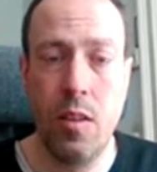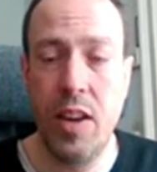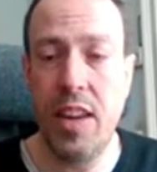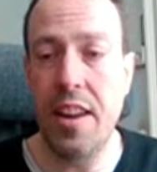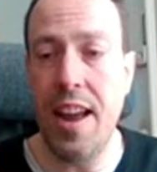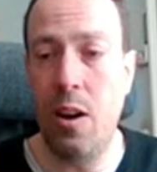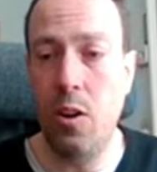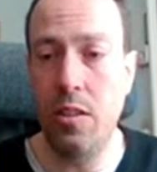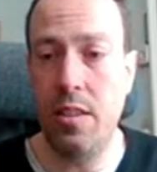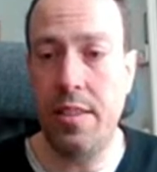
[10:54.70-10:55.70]
we can
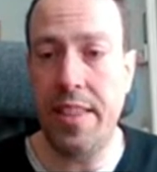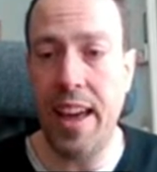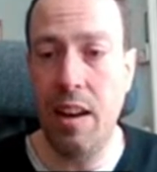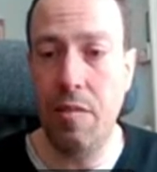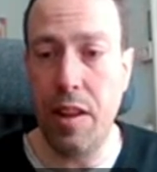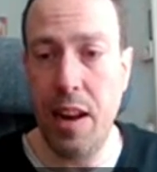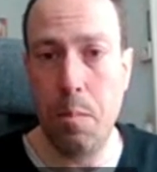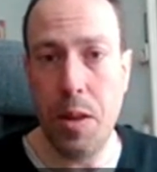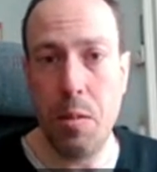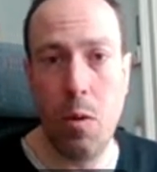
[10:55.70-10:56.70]
now delve a
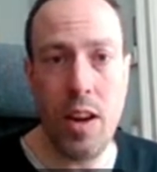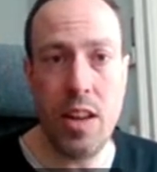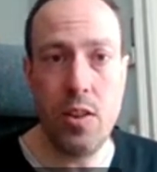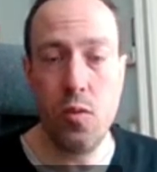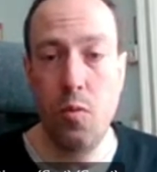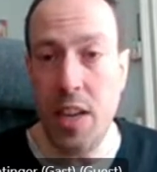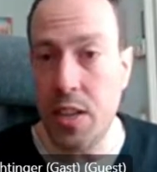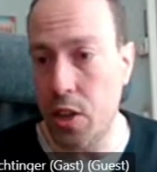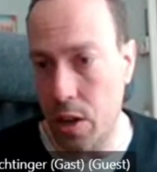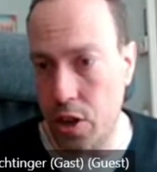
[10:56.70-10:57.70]
little bit more into
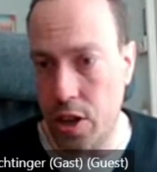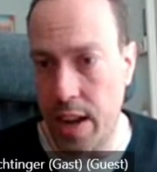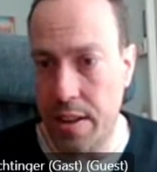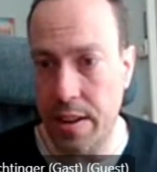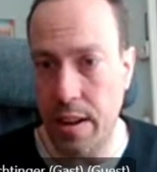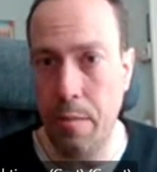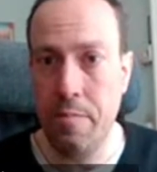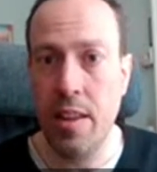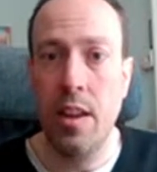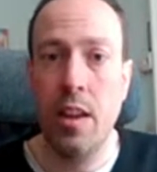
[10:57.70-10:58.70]
research
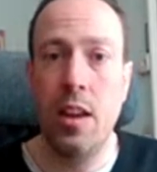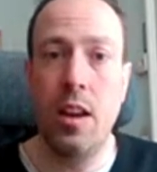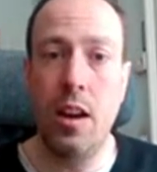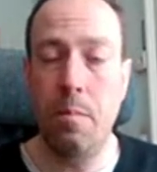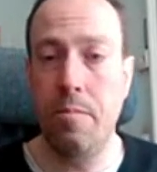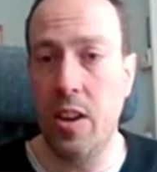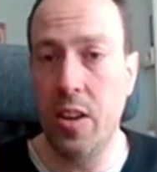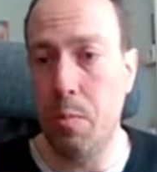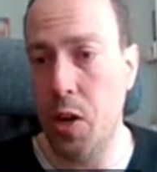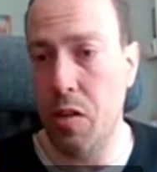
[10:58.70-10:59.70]
data.
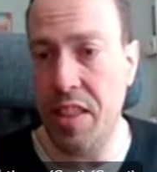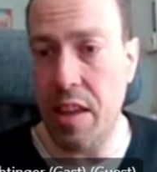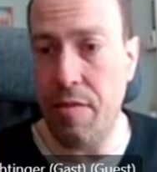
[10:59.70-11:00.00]
There's a bit of a